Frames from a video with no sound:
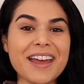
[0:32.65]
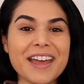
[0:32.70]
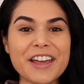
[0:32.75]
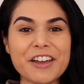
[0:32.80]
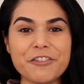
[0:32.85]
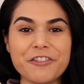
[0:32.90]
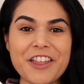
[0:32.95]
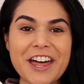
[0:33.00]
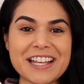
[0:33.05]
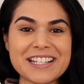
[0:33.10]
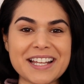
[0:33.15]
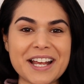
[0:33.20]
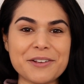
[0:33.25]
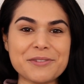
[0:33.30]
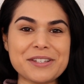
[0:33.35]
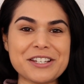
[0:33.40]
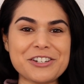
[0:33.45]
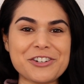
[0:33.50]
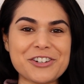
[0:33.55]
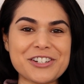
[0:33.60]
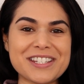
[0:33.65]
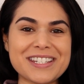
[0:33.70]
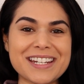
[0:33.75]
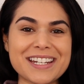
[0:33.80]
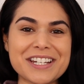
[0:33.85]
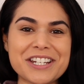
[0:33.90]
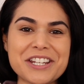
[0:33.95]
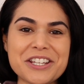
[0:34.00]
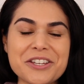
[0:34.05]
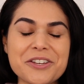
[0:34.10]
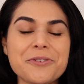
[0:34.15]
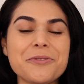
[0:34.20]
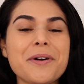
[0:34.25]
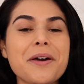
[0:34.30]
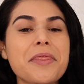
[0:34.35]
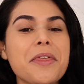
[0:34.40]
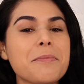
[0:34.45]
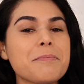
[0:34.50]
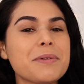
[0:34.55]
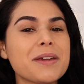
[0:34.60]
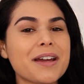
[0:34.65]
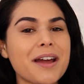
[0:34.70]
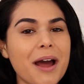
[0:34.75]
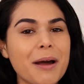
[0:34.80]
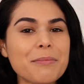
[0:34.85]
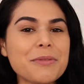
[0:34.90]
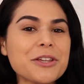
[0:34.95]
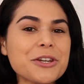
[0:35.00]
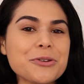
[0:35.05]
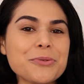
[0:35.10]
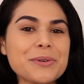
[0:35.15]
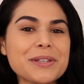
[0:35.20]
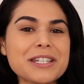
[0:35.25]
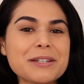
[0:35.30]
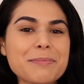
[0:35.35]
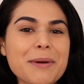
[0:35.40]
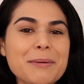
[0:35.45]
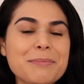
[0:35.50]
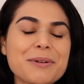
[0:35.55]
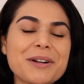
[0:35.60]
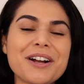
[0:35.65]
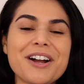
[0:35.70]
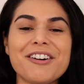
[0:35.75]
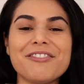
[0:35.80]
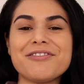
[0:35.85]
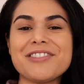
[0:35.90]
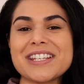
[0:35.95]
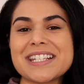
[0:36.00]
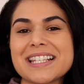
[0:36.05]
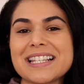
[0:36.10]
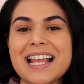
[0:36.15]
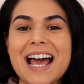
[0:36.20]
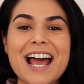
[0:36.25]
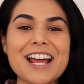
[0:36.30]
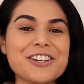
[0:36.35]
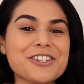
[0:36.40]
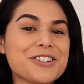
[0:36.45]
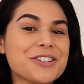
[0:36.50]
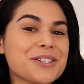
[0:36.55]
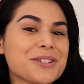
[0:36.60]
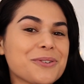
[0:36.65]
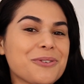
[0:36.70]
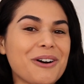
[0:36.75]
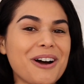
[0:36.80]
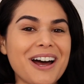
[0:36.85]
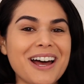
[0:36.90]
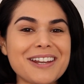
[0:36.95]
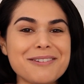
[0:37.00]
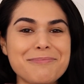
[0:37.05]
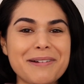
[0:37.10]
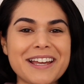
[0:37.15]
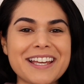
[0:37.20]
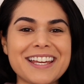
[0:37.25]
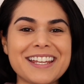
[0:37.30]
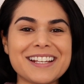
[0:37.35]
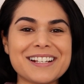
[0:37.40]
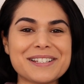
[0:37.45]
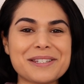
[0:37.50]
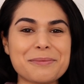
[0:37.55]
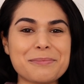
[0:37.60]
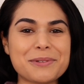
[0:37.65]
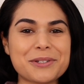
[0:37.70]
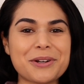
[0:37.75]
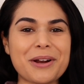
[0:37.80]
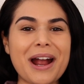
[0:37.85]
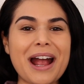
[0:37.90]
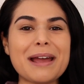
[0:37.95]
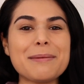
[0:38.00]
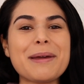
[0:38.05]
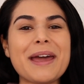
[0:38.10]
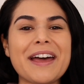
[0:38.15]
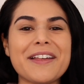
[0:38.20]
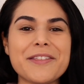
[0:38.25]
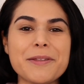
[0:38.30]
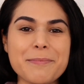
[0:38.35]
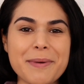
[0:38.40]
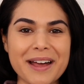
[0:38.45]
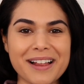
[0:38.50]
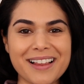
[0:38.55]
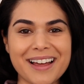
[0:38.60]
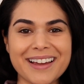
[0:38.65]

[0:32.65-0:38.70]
If that sounds interesting to you, then become the newest member of the Slashed Squad by hitting subscribe and the bell